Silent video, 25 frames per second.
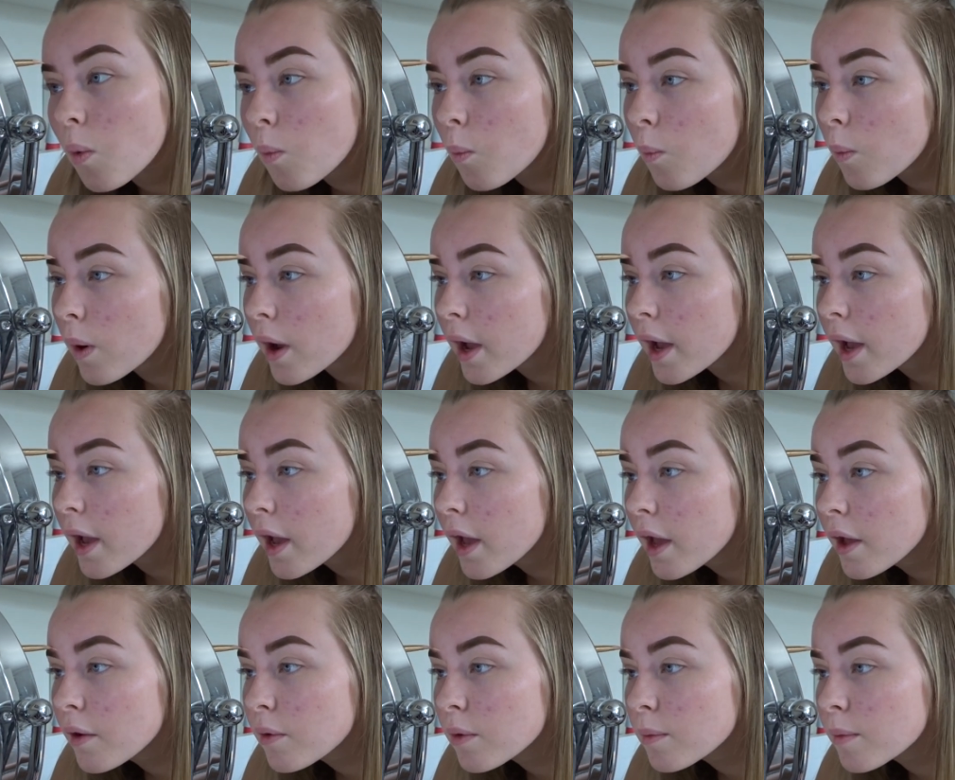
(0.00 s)

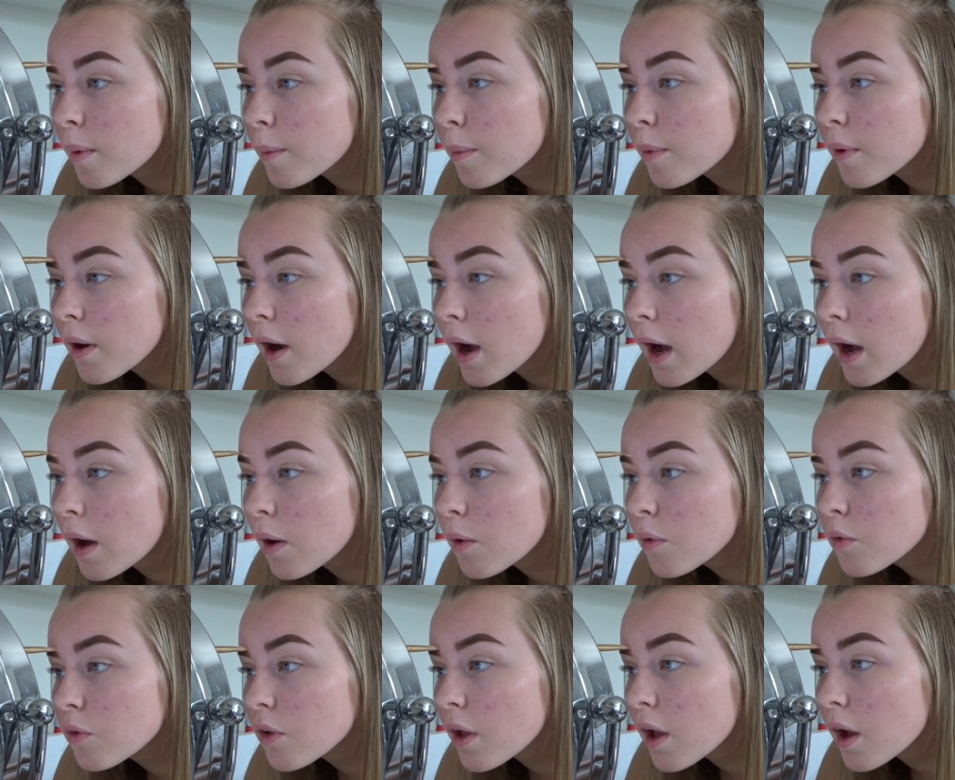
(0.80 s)
weird with my
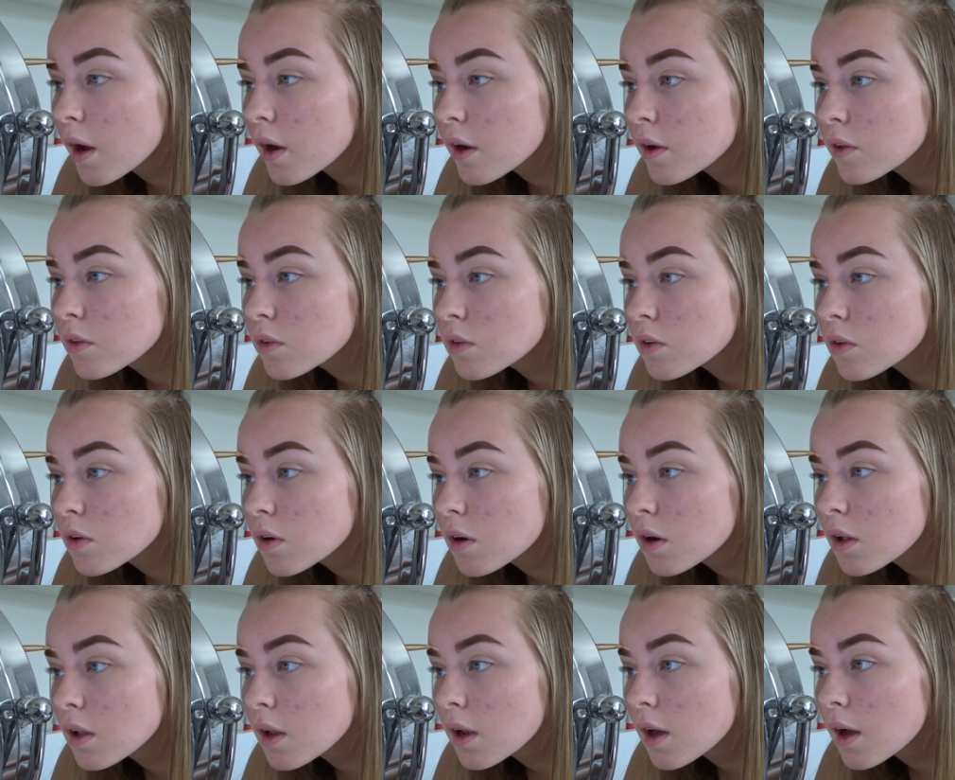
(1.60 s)
brows, I can
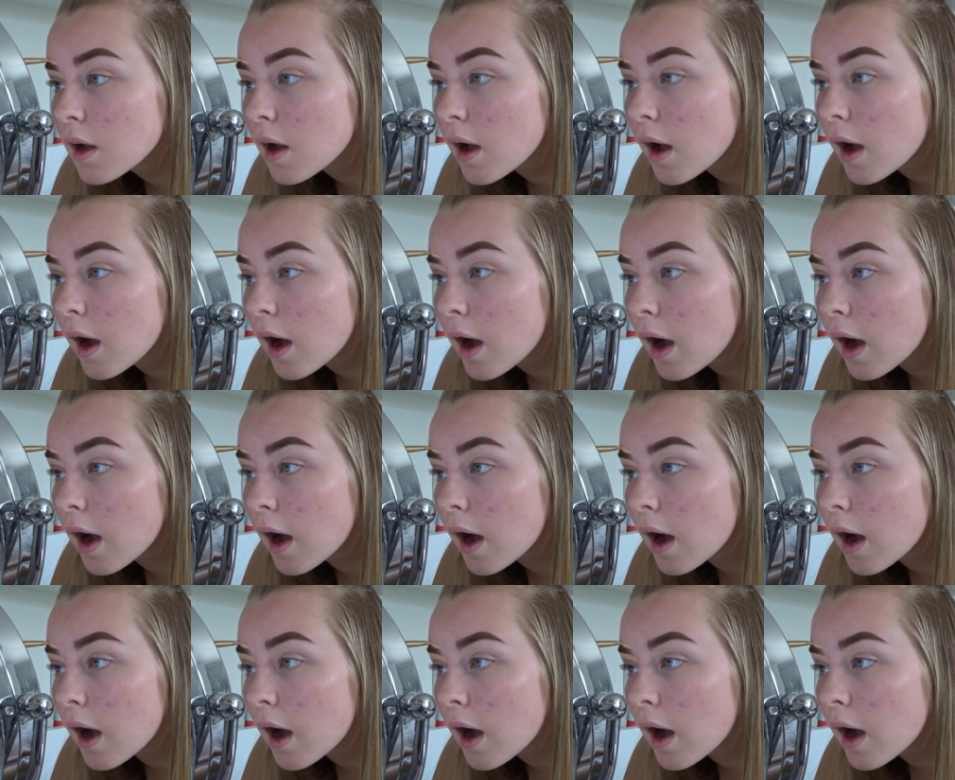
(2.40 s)
sort of like